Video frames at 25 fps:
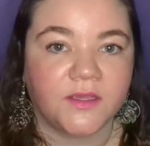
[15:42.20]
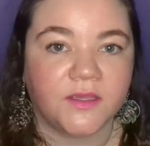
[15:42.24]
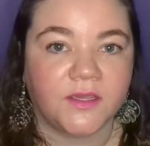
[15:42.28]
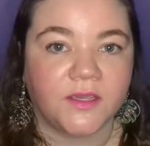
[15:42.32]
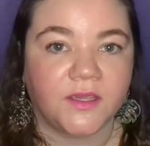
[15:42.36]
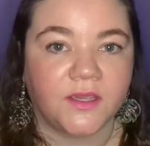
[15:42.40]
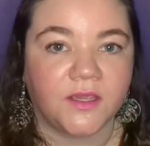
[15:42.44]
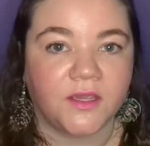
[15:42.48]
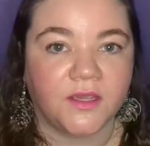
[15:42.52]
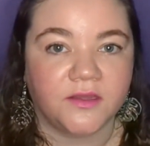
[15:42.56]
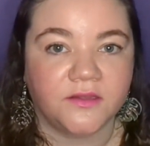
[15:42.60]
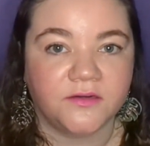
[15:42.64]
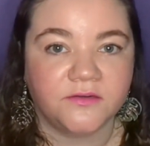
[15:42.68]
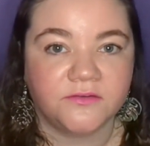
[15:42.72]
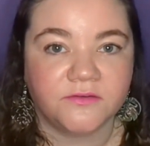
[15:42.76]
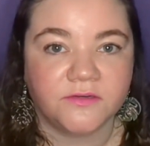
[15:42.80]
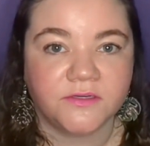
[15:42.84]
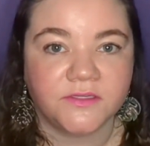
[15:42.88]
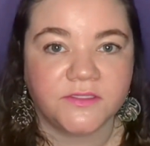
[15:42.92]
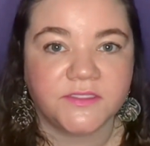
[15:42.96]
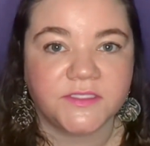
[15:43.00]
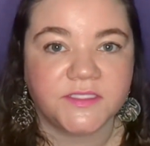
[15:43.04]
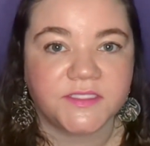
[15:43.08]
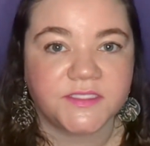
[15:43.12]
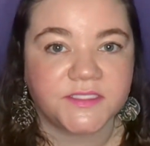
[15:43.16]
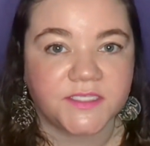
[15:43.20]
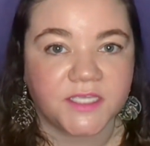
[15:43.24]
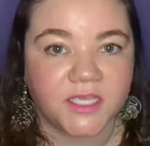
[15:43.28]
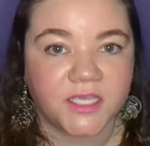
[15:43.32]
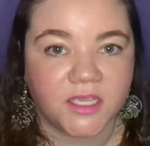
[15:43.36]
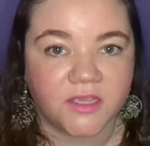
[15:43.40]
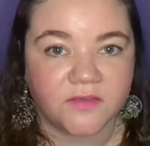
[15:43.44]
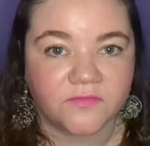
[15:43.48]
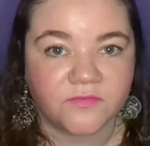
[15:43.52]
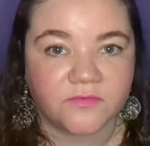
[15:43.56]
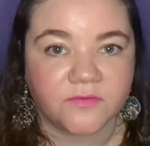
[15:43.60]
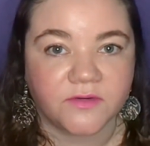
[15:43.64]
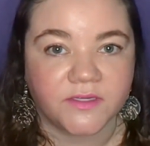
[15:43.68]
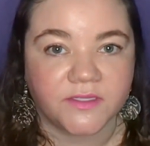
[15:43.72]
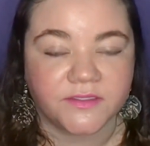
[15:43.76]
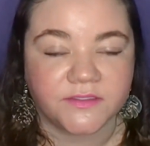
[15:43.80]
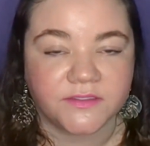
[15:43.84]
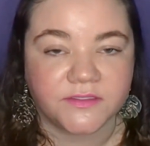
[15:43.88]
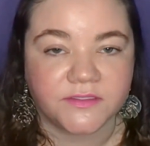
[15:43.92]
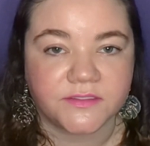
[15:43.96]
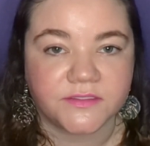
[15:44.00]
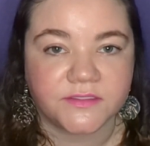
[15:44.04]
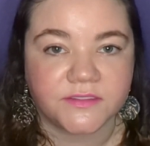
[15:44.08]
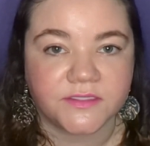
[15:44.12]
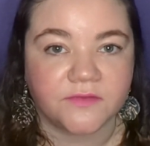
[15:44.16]
100
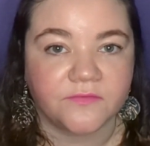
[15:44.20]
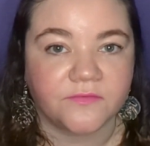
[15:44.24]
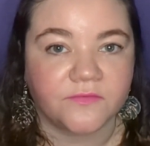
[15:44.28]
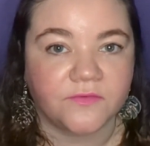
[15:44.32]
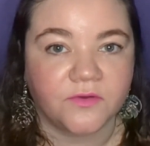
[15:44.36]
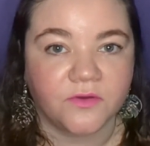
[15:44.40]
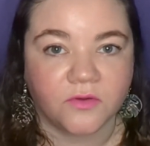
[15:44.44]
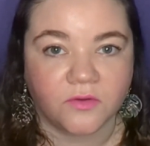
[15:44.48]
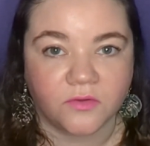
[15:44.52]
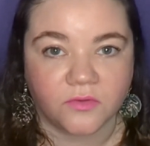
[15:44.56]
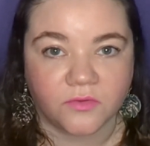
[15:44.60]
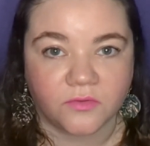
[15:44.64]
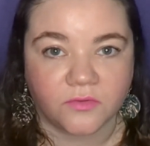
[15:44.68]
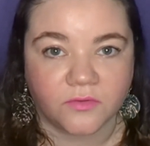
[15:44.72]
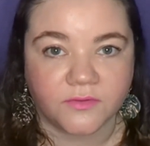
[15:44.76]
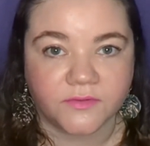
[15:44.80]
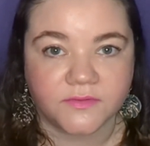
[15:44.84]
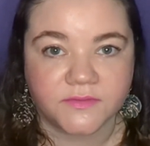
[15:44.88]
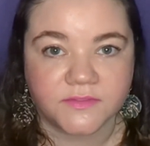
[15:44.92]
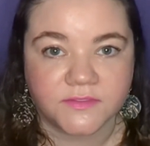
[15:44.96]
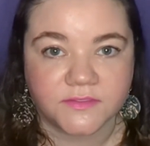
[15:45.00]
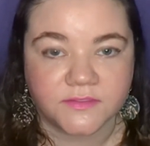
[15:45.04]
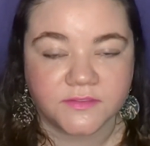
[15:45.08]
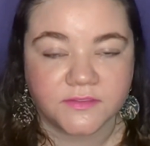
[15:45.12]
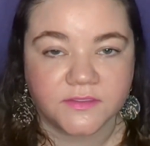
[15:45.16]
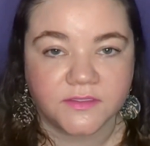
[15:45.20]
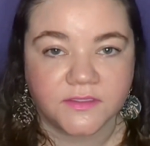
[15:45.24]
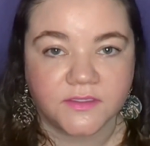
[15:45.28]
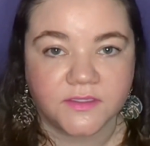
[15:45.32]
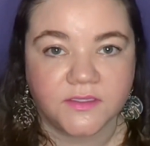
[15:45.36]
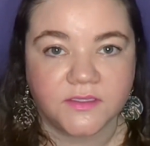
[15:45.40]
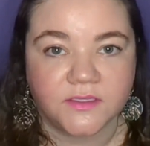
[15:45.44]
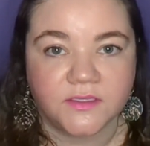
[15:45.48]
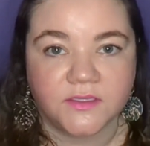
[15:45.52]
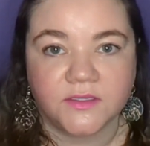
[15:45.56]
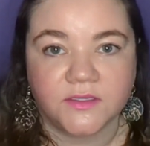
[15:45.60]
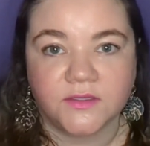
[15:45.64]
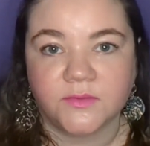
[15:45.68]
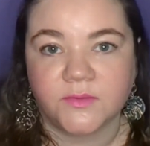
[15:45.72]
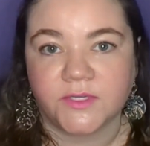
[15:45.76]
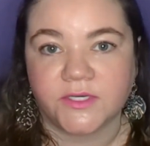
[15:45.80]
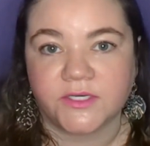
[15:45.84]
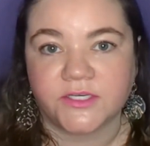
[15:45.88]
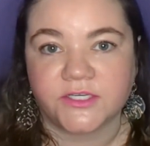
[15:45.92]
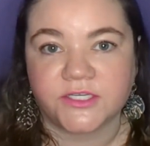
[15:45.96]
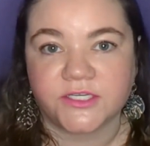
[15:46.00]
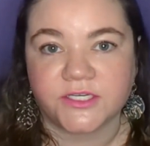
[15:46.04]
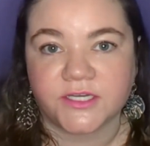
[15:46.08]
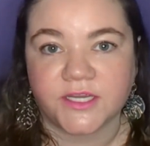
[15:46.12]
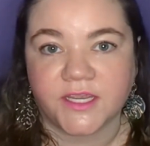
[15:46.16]
sovereigns of gold,
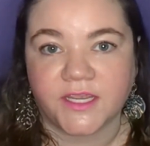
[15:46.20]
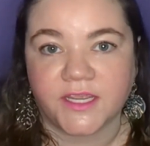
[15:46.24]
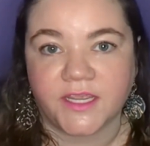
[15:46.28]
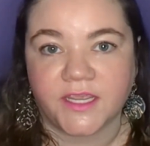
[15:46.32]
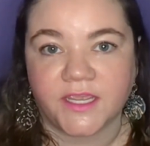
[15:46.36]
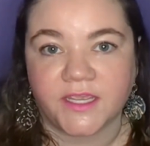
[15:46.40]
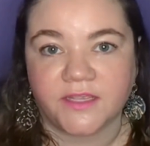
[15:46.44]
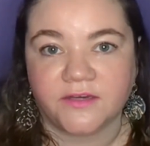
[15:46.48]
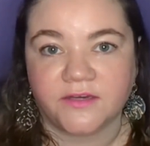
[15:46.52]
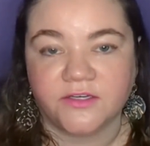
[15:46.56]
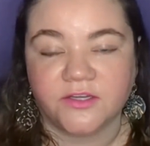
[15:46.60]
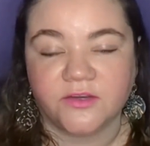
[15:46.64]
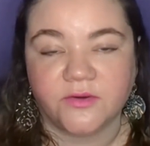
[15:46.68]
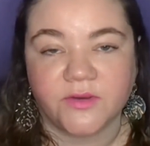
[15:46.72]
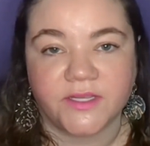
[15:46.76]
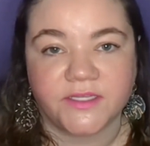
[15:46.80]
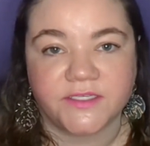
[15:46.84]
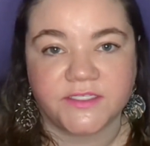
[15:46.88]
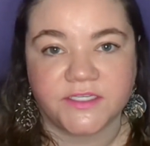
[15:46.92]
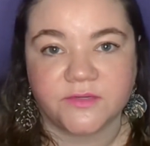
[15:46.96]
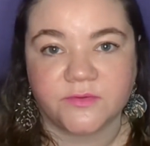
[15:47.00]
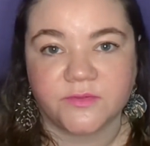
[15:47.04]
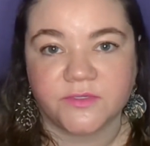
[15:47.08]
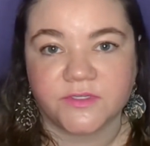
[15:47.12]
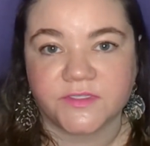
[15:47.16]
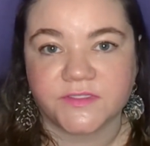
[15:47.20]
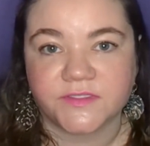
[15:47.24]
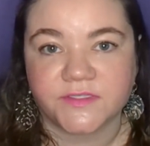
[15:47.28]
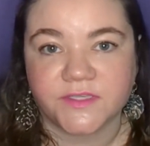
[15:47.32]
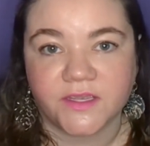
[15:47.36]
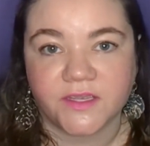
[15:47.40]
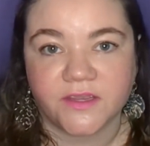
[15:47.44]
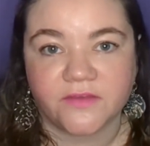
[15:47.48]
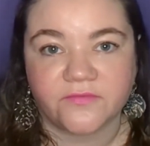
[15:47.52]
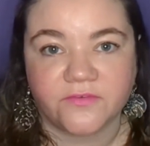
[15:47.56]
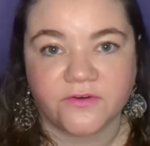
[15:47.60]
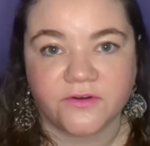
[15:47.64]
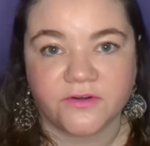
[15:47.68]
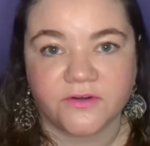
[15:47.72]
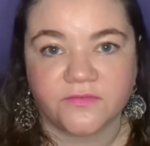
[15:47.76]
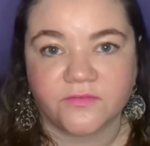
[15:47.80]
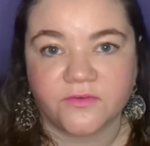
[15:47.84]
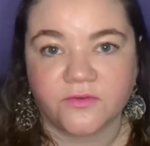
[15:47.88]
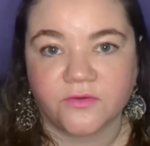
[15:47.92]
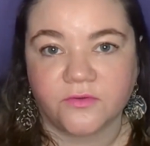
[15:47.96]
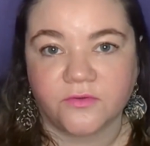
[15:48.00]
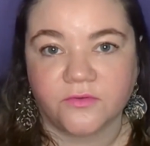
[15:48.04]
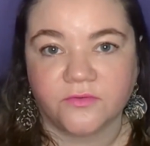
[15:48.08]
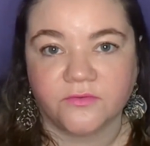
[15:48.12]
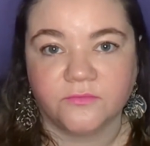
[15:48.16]
which I had no idea what a sovereign of
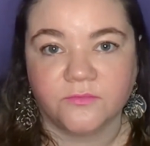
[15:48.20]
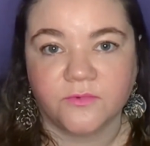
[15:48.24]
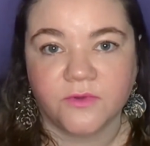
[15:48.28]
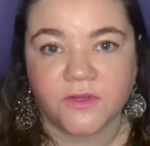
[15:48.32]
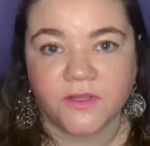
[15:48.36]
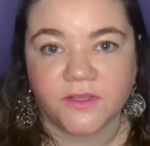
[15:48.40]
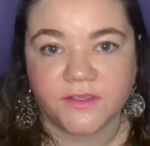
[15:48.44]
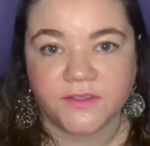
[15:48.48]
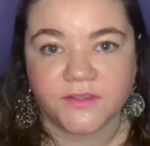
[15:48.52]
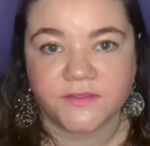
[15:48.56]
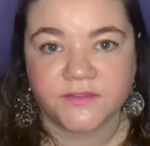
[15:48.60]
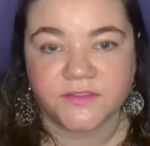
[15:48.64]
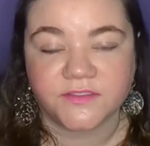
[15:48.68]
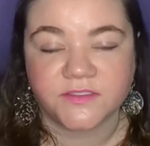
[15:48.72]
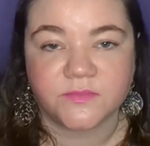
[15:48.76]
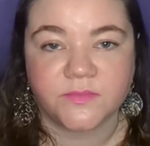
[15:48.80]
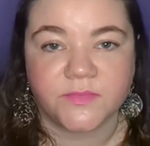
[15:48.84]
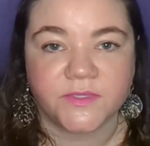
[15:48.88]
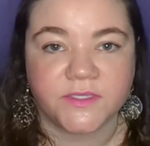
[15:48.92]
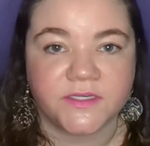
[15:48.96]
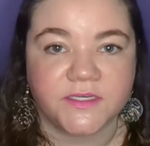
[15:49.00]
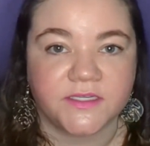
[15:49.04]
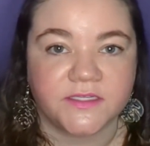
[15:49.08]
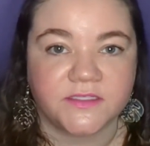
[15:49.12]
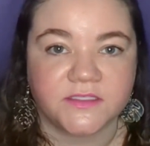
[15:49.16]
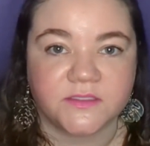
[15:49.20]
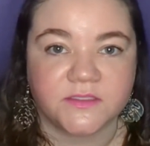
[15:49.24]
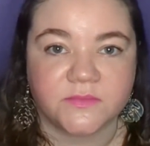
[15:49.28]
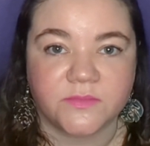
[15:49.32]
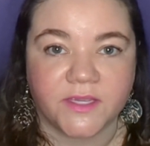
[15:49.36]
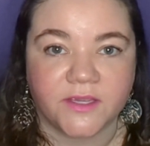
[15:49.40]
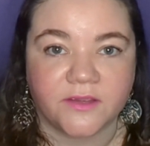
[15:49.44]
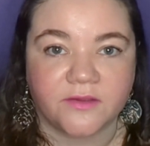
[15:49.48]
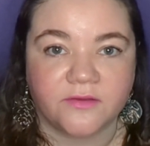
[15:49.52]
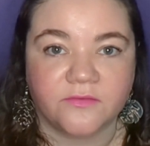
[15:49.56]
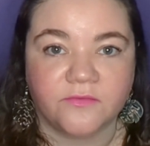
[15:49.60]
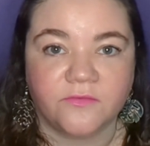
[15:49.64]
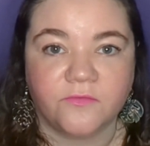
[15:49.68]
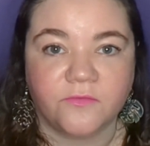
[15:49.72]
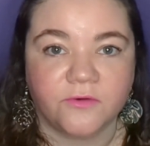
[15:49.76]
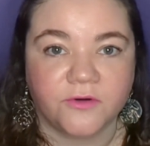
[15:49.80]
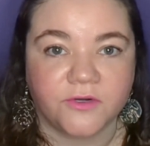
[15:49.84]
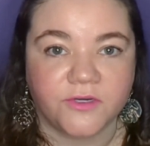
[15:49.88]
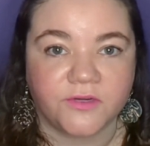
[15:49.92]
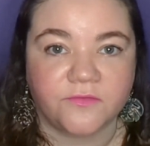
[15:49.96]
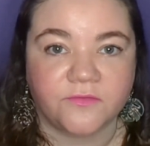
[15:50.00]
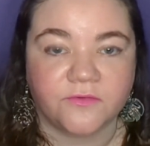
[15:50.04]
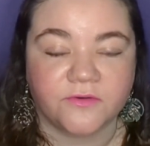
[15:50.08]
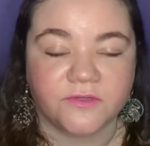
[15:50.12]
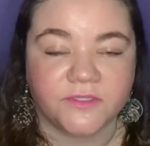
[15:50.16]
gold was, but it's about
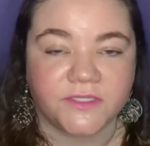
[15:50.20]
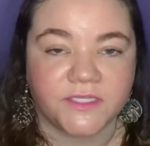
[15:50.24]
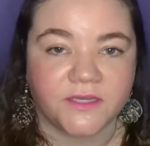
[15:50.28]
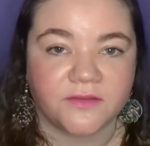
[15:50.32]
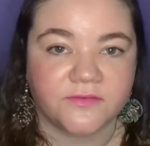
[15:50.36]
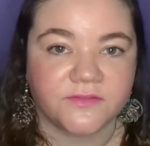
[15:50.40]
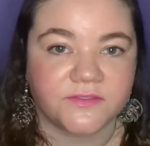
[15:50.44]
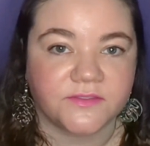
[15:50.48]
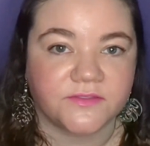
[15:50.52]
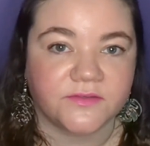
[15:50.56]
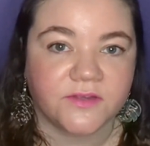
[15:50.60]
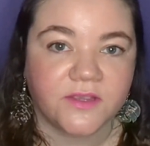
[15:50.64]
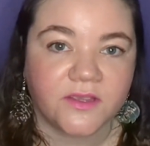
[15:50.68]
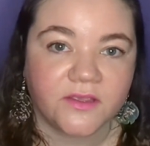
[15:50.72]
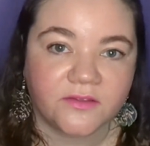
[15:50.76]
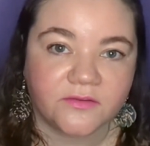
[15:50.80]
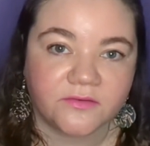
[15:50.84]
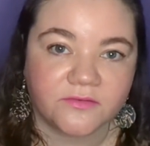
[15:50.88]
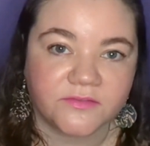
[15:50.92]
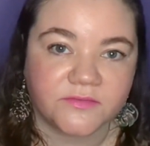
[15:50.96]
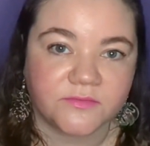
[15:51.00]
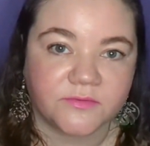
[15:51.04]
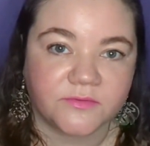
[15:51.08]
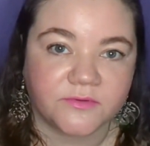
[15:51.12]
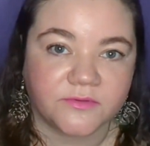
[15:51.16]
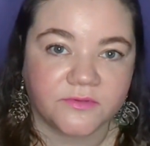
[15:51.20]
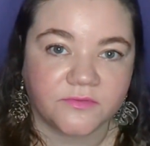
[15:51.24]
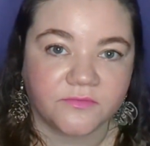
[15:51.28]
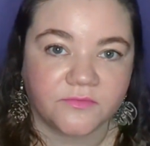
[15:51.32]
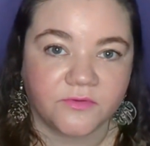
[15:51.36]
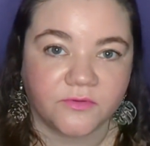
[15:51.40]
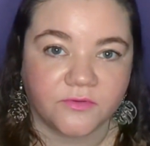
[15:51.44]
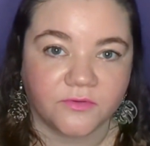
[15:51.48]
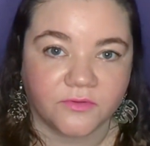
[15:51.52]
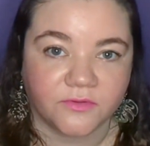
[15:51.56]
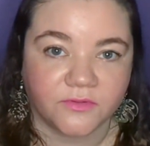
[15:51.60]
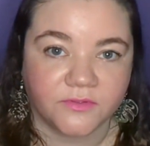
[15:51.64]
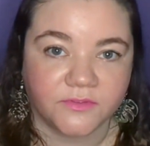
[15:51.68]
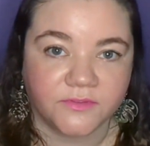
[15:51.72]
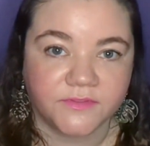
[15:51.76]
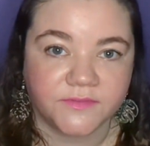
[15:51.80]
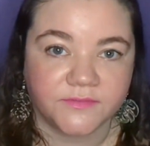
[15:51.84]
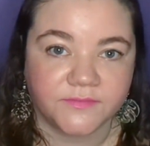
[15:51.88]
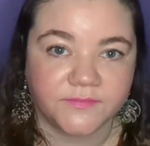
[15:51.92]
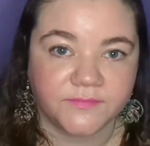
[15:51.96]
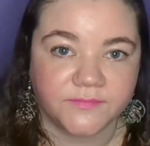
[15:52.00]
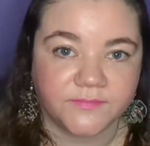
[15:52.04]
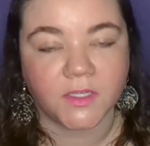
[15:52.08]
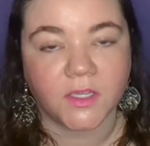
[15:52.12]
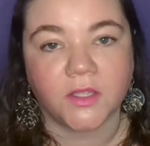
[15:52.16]
$44,000 worth of gold.
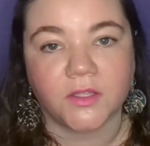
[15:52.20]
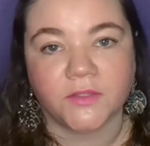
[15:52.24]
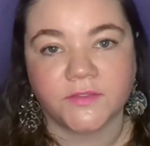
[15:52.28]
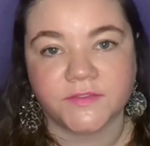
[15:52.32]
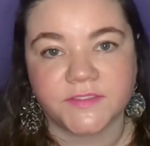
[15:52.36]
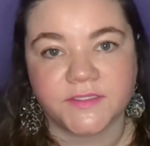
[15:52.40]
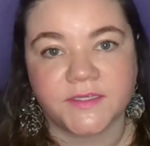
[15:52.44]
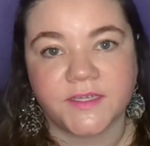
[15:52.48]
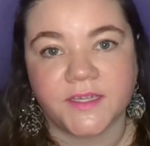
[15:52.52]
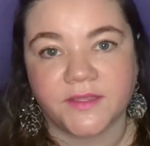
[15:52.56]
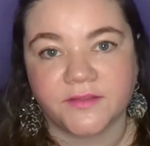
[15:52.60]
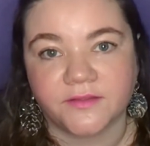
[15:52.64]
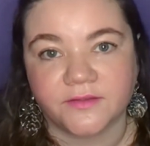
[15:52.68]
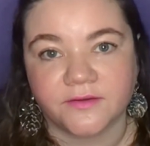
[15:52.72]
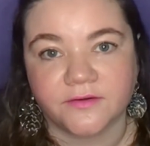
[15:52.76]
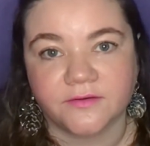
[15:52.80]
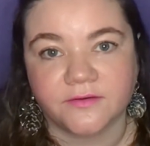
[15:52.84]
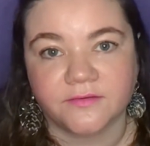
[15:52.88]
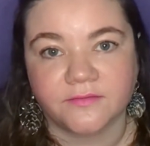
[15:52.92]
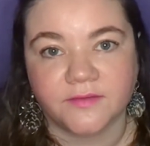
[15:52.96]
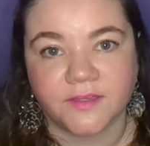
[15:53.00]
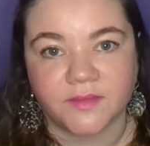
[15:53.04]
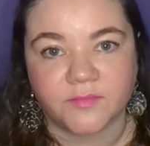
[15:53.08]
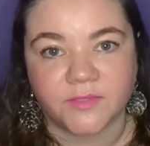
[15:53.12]
Altogether,